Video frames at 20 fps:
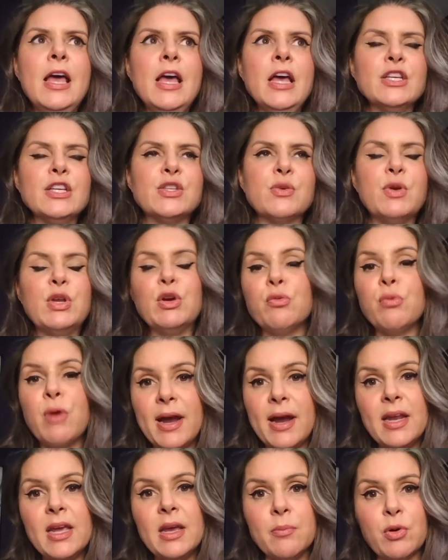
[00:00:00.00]
So when you're
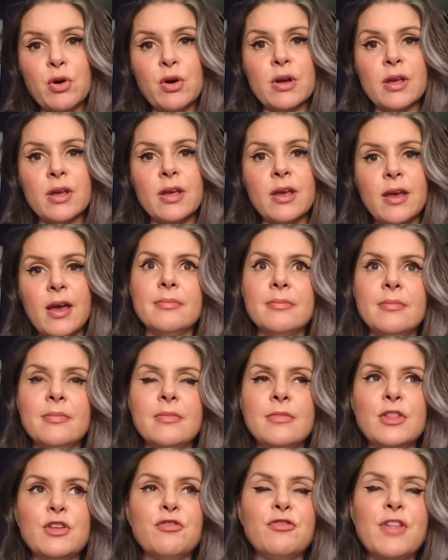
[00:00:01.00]
writing a book,
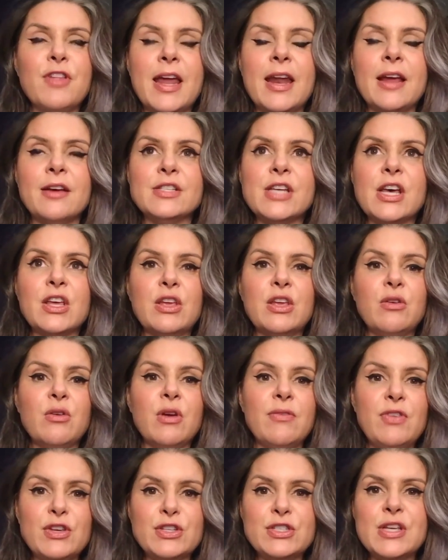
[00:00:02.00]
they'll flat out tell you,
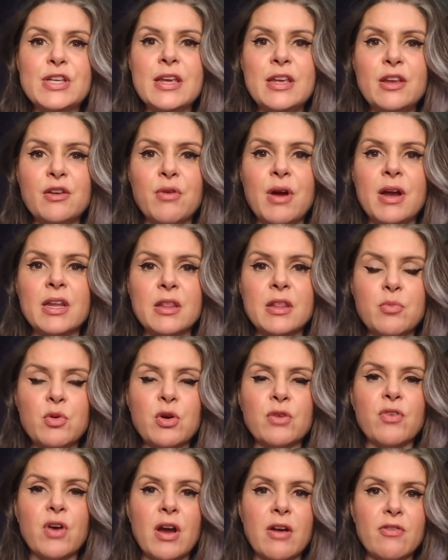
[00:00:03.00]
if you say you're writing the
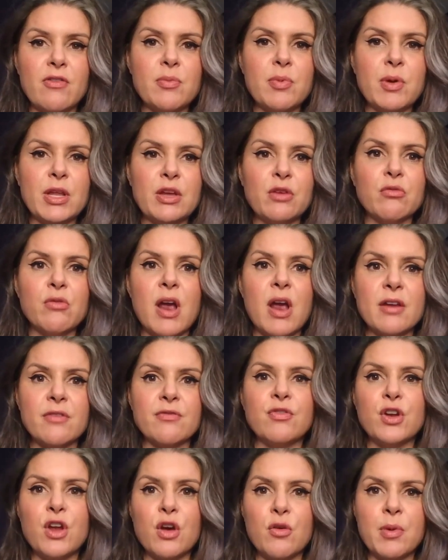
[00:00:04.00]
book for everybody, you'll write
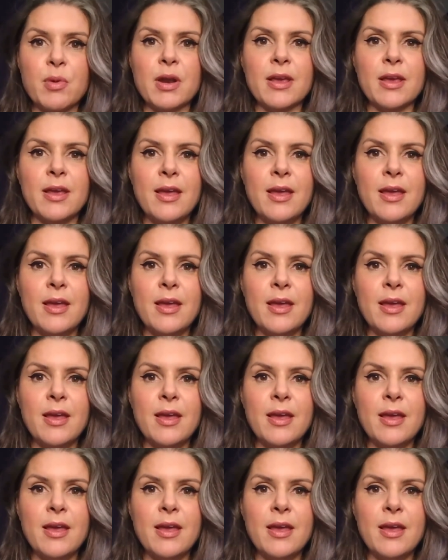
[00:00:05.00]
it for nobody.